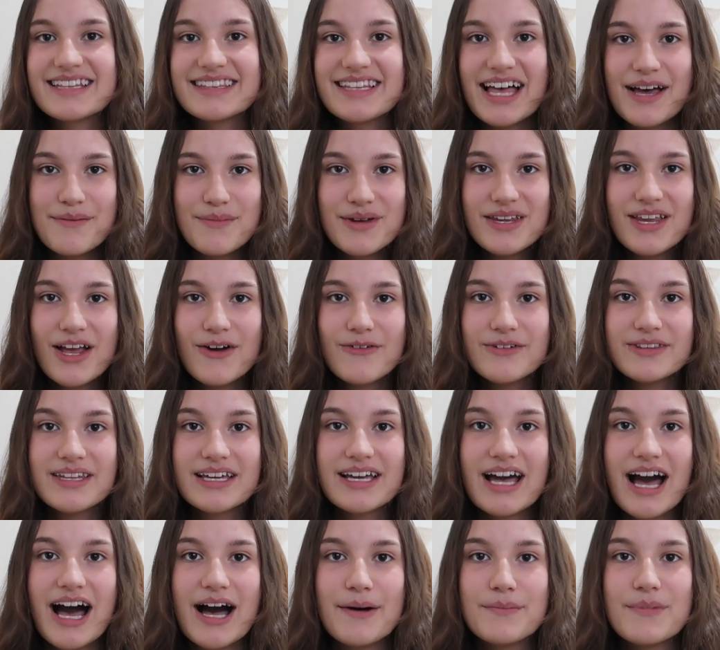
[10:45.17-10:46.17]
Let me know in the
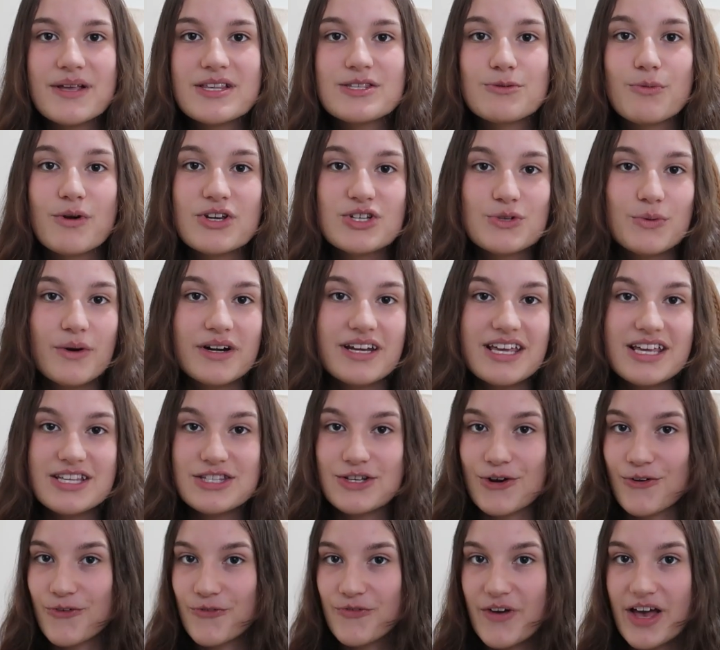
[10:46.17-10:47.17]
comments which one
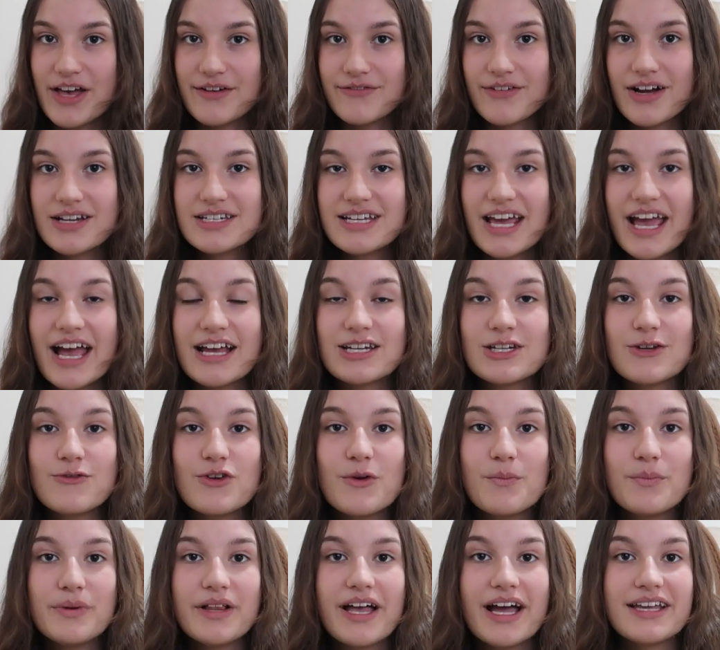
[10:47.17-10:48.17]
is your favorite, and if
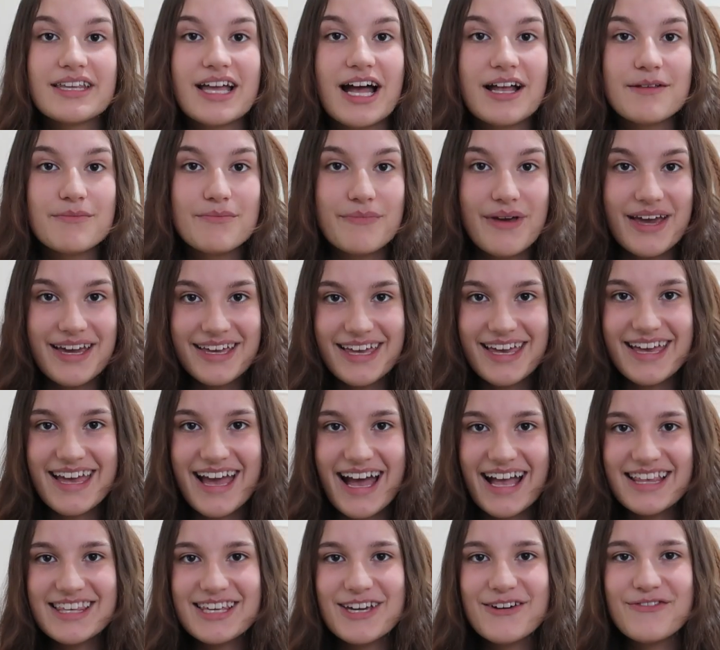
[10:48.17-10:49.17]
you plan on
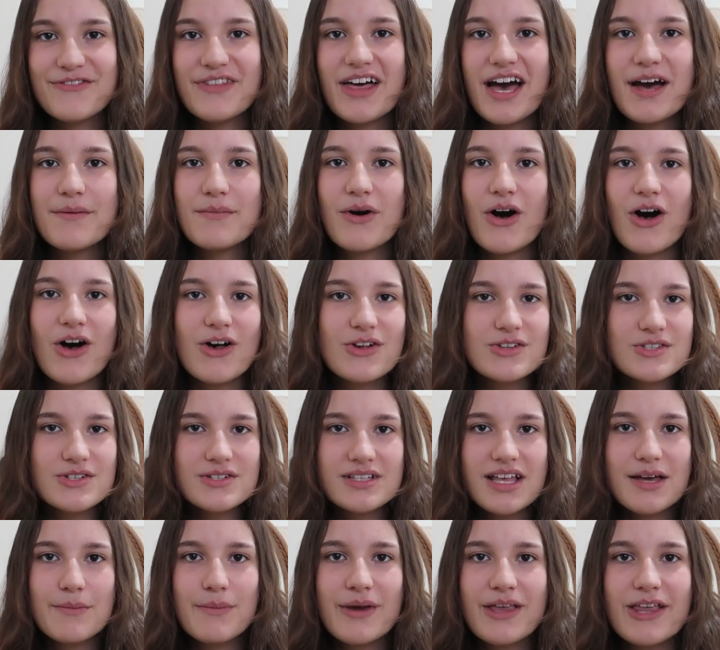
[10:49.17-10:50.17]
making any of them.
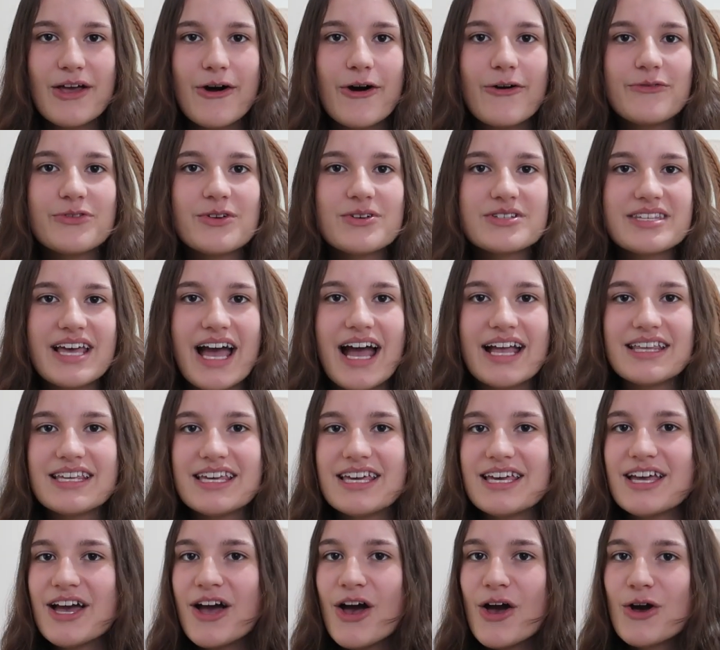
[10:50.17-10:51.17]
Also let me know if there's
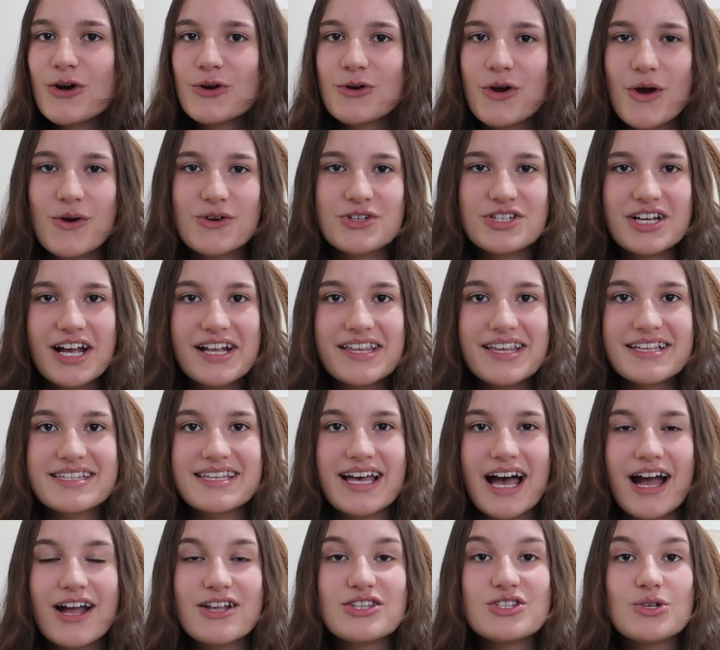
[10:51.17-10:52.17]
any crochet
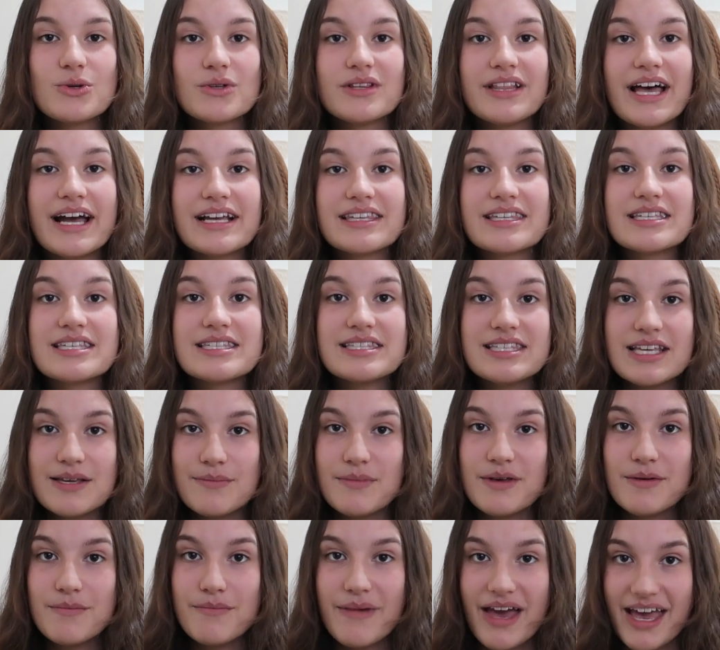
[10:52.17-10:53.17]
designs you'd like to see
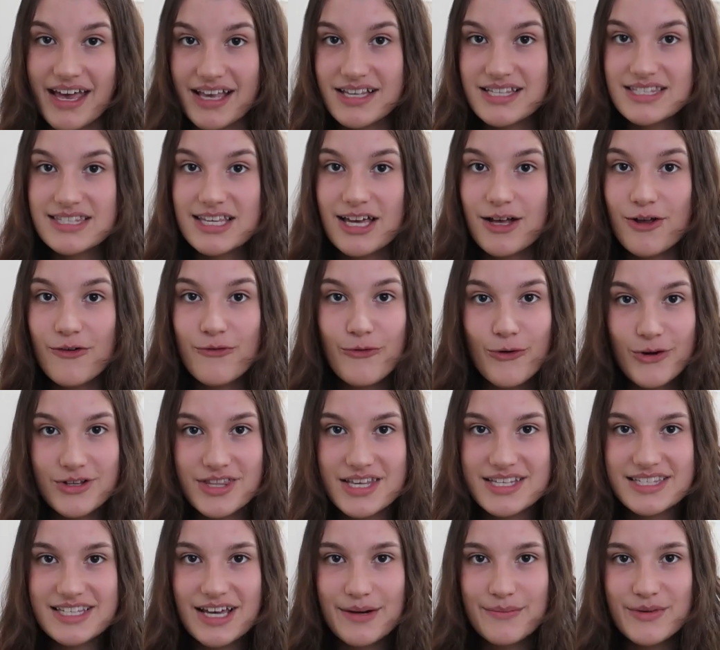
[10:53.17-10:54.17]
me make still for
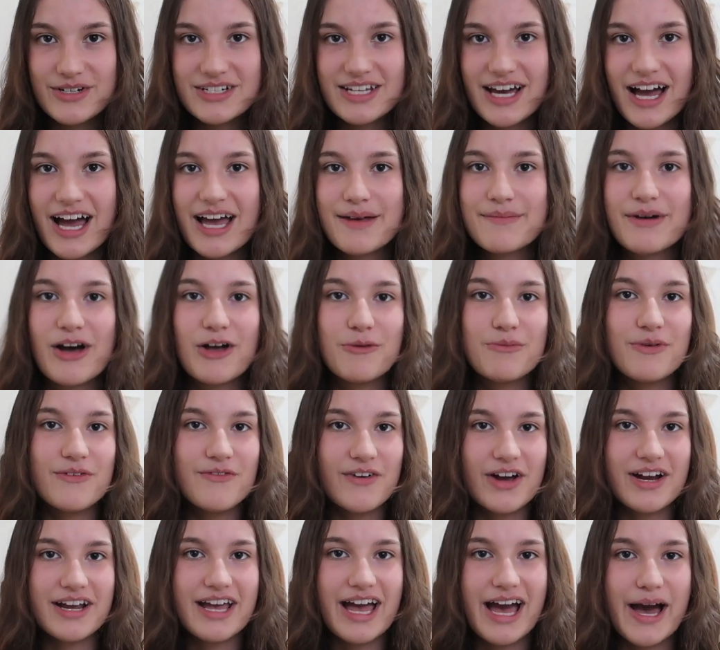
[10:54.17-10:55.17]
the summertime. I would be
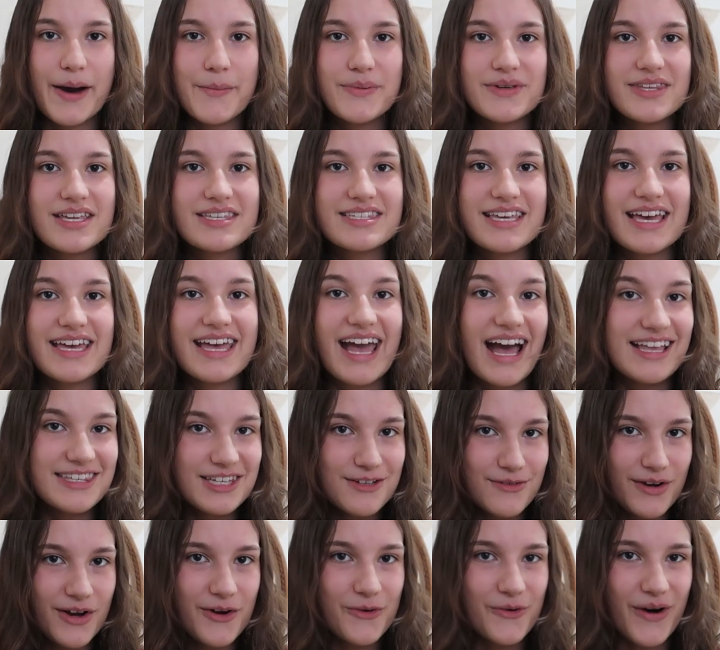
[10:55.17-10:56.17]
very happy to take
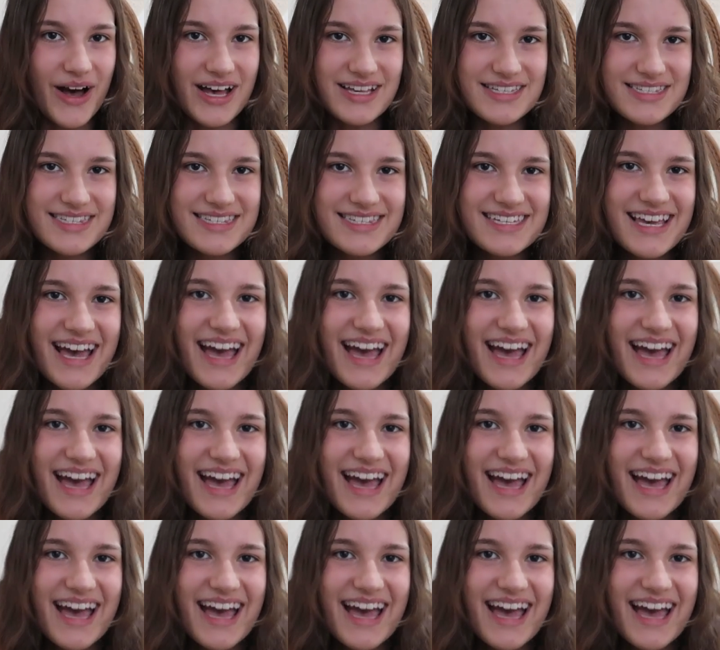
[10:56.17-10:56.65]
any requests.